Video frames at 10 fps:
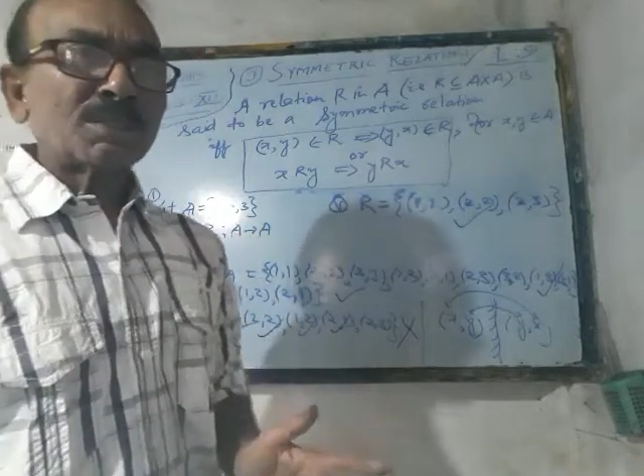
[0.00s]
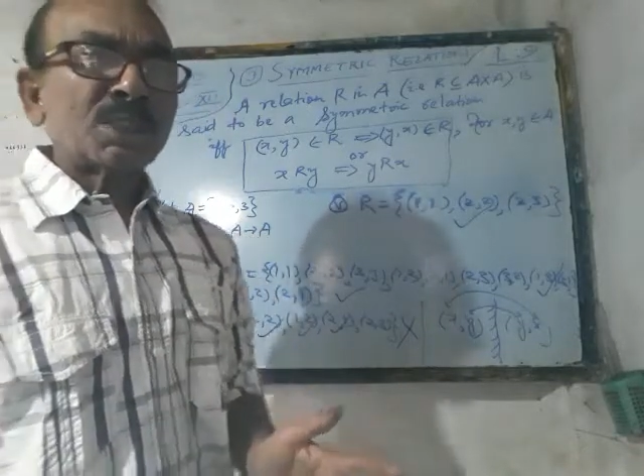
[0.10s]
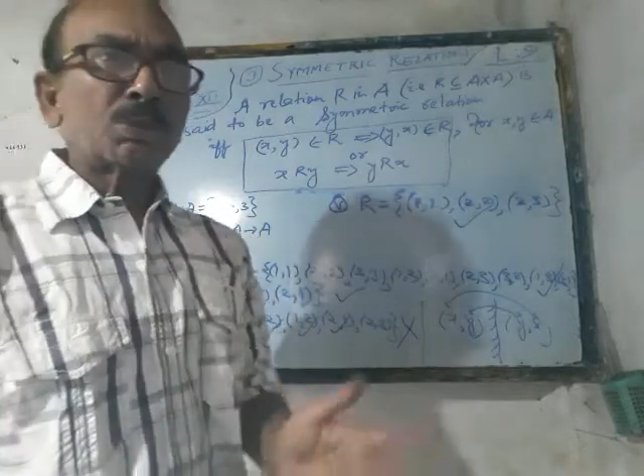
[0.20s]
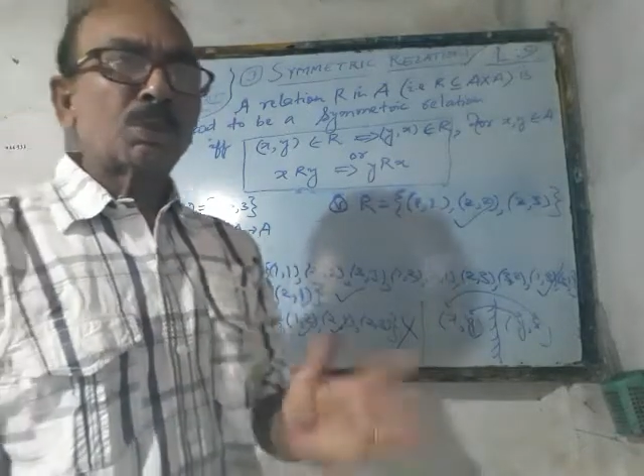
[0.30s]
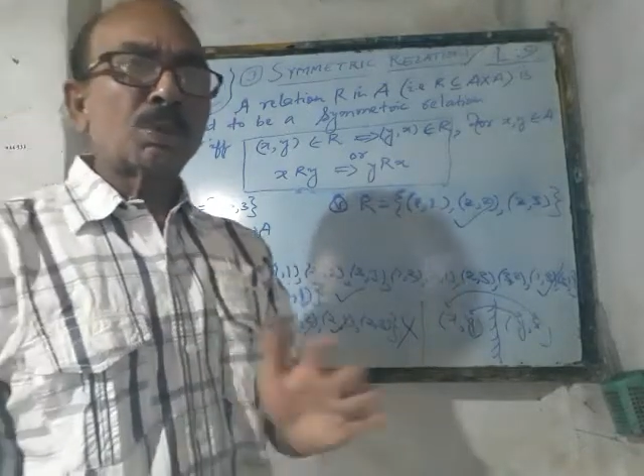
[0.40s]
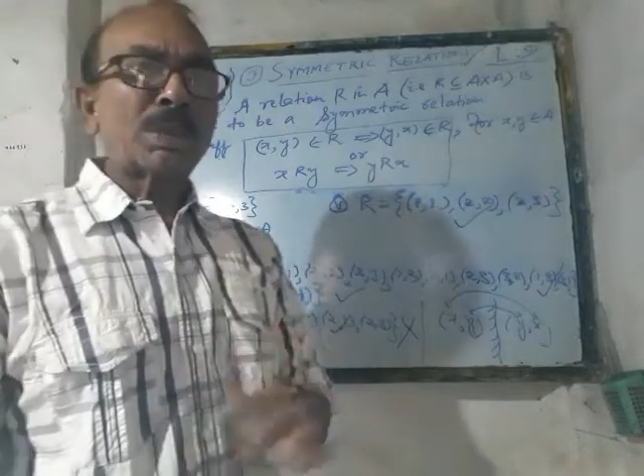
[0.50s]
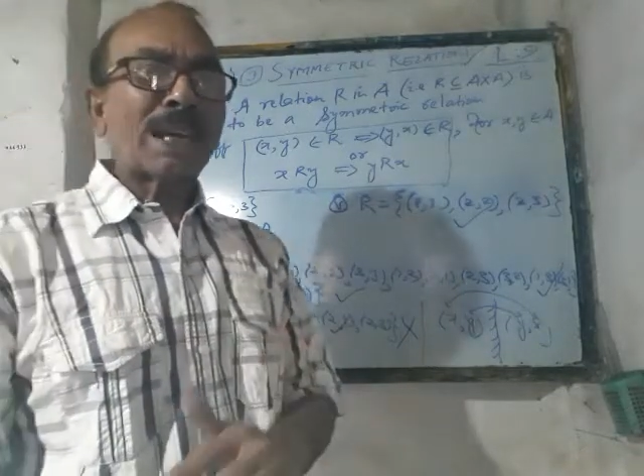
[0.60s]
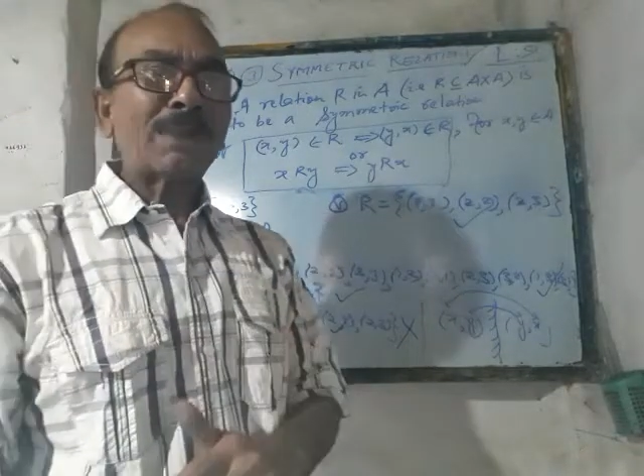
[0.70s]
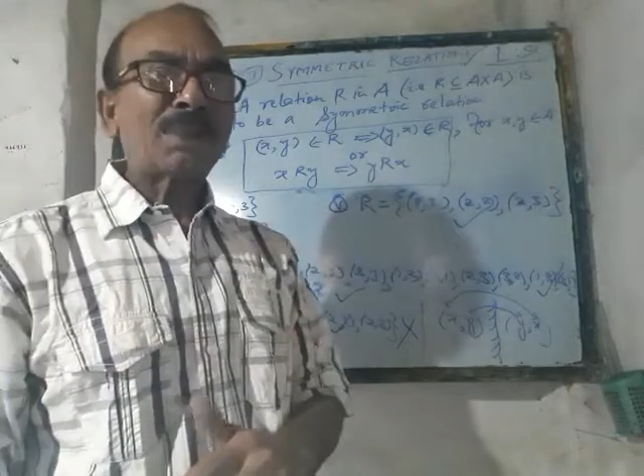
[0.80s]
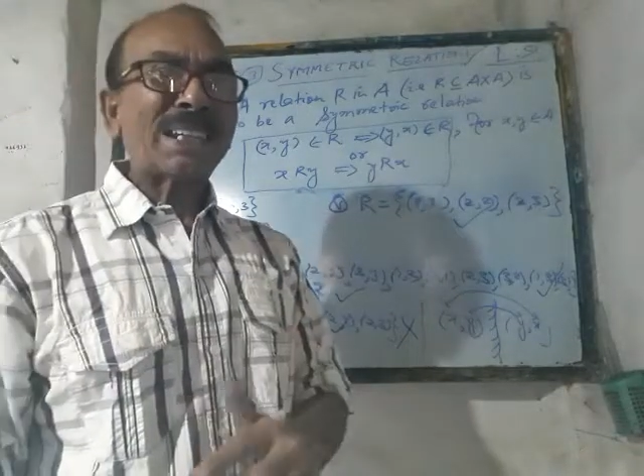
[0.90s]
You don't
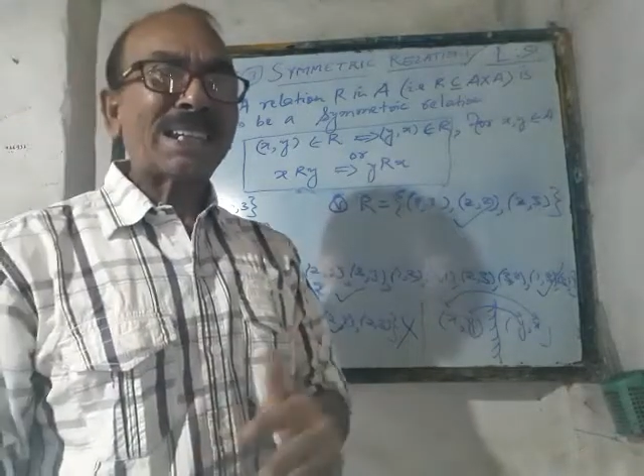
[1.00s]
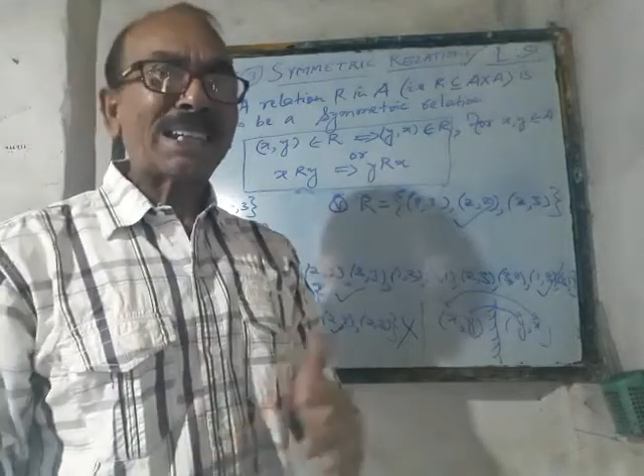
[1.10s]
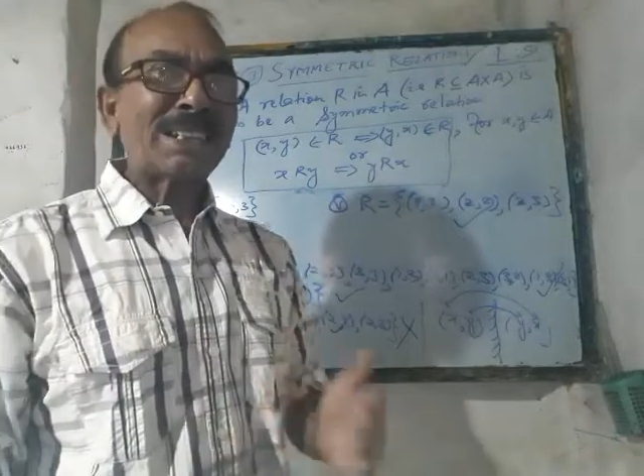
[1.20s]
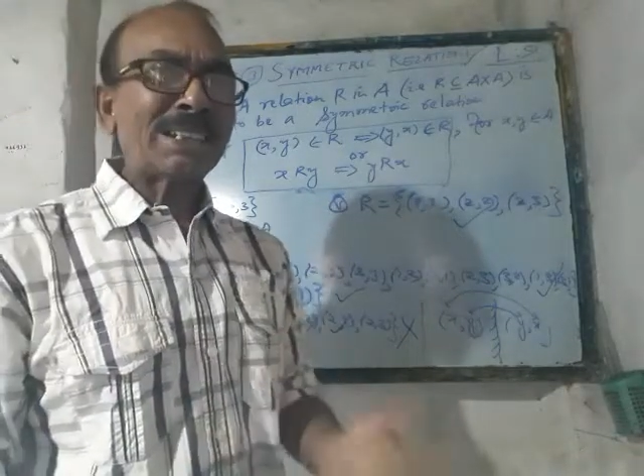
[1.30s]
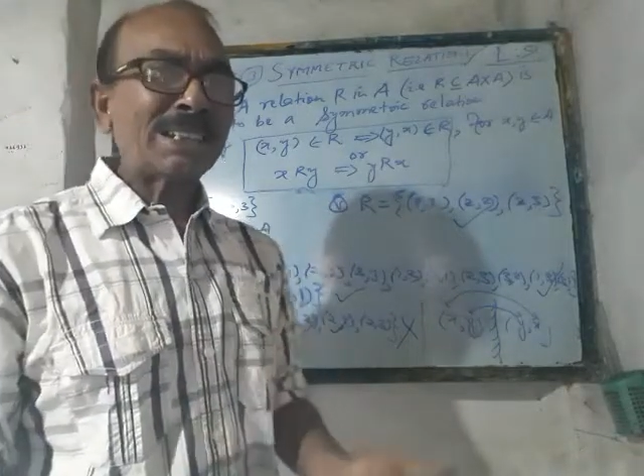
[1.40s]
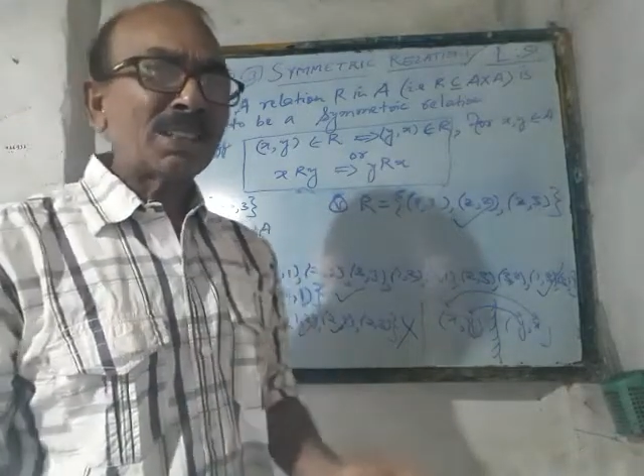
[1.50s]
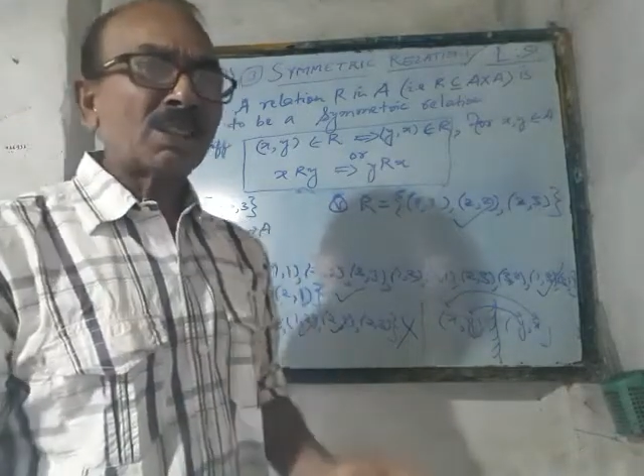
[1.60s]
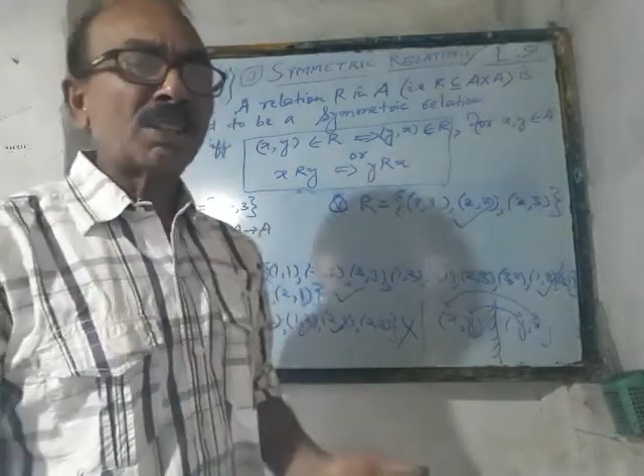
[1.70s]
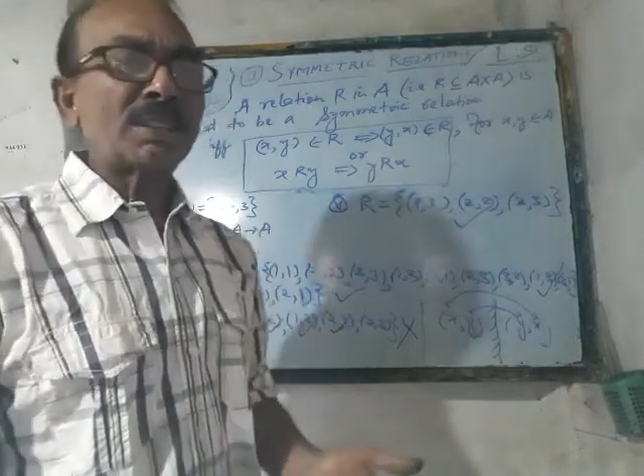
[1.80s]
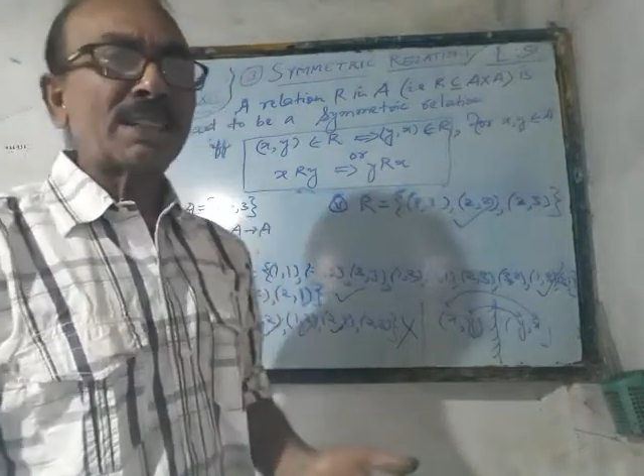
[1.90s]
have any
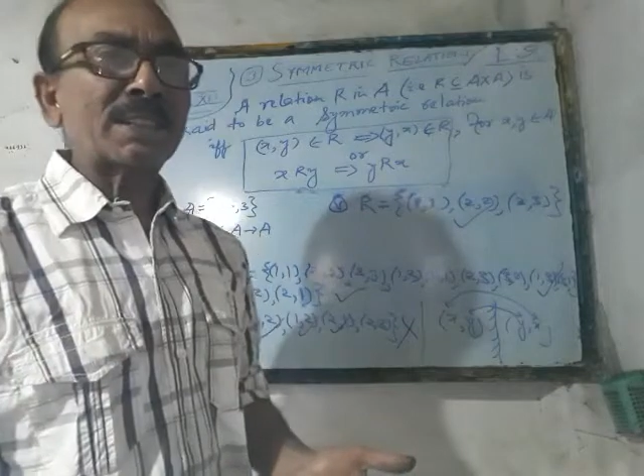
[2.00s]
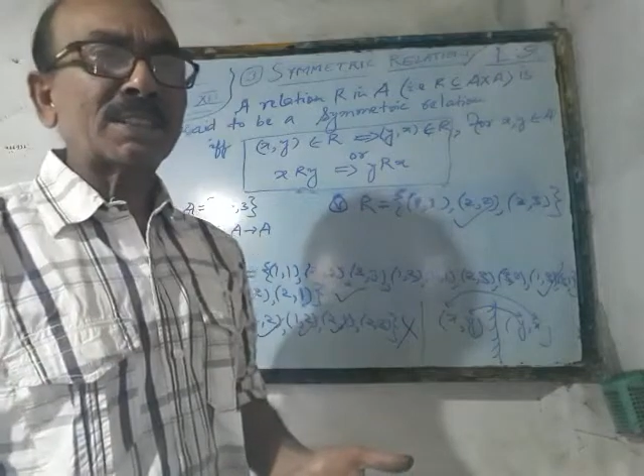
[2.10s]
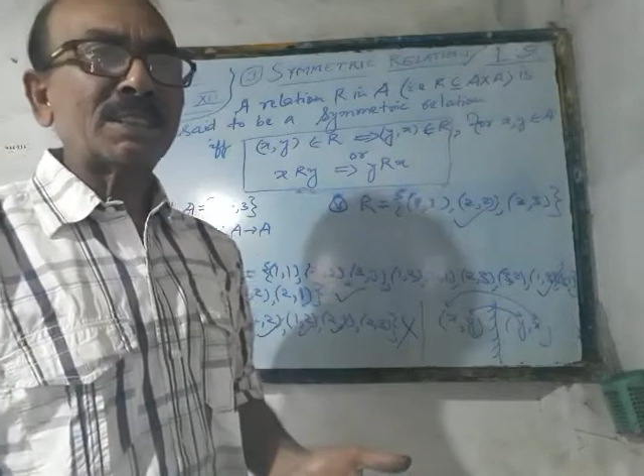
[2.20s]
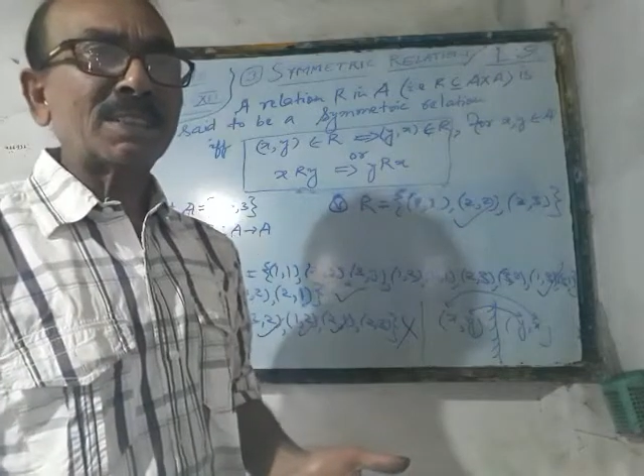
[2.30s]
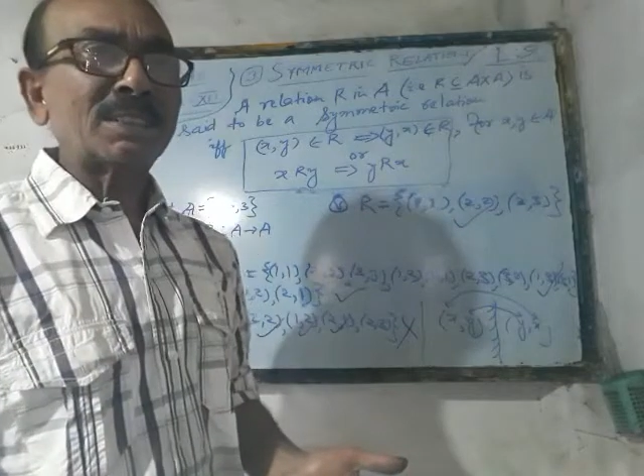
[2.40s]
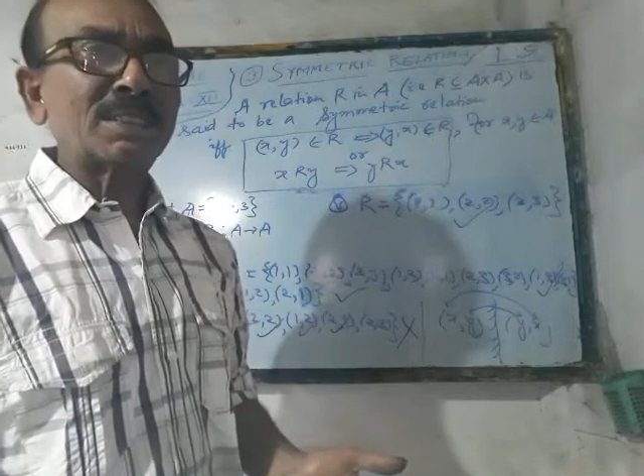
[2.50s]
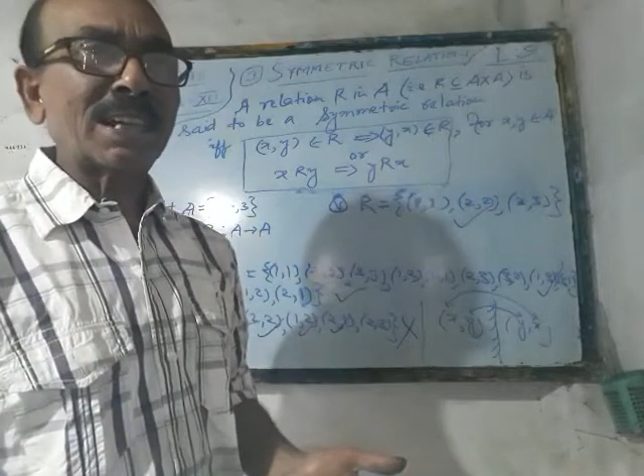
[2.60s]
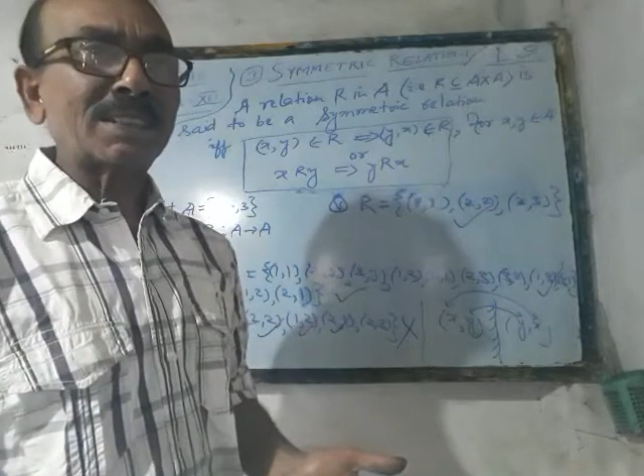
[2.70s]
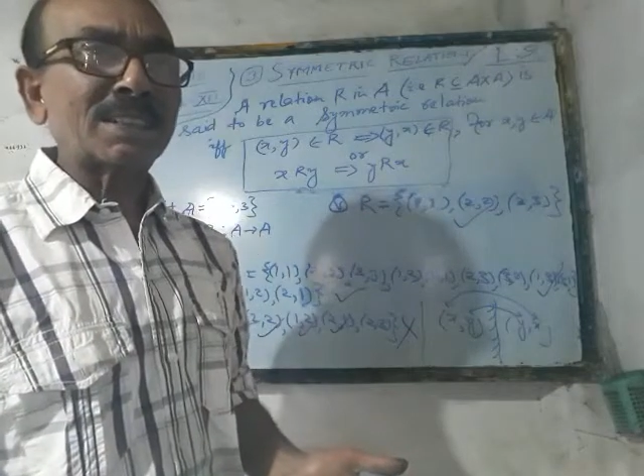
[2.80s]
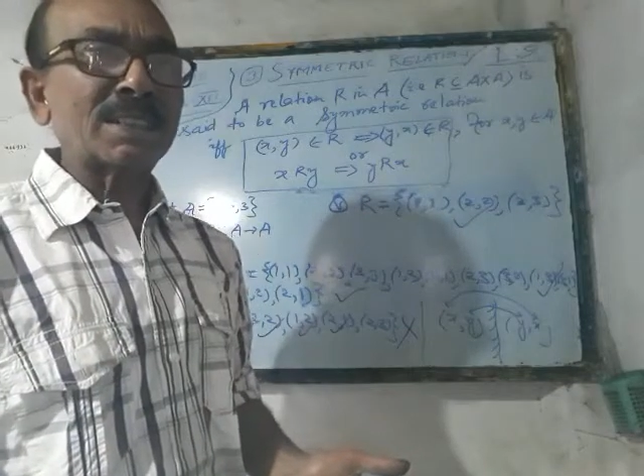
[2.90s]
contradiction in
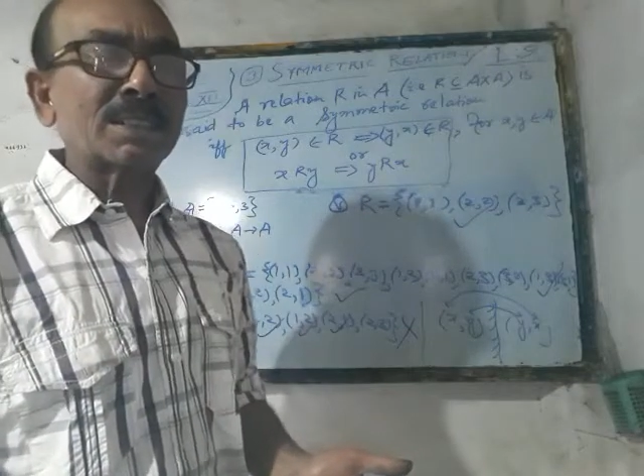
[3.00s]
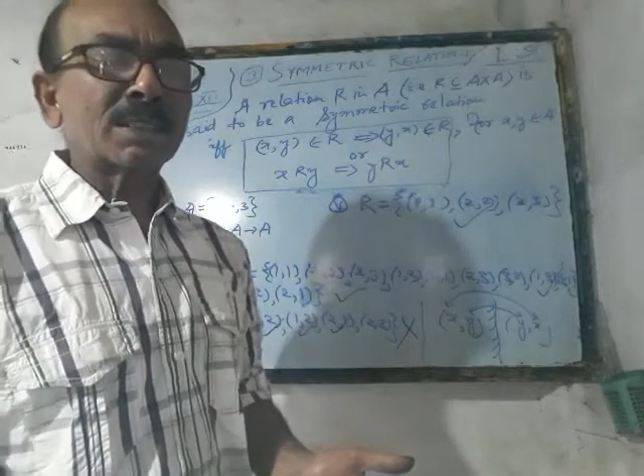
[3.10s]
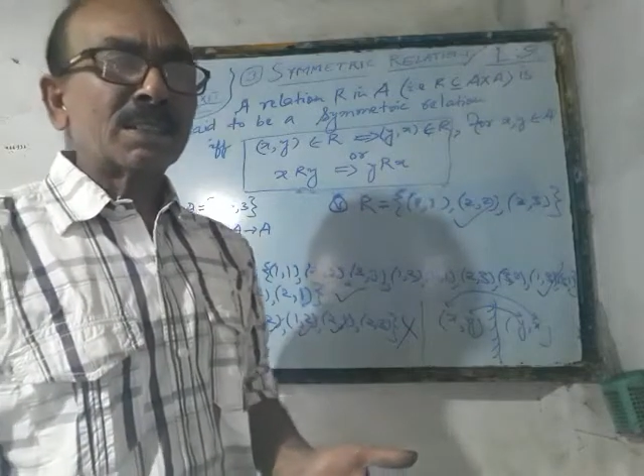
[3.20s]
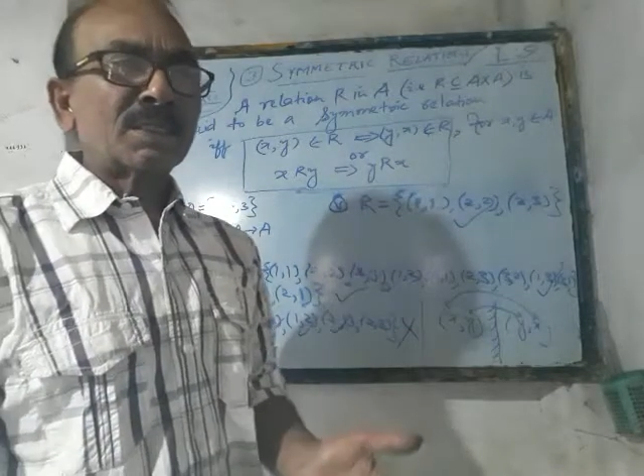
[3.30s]
that case.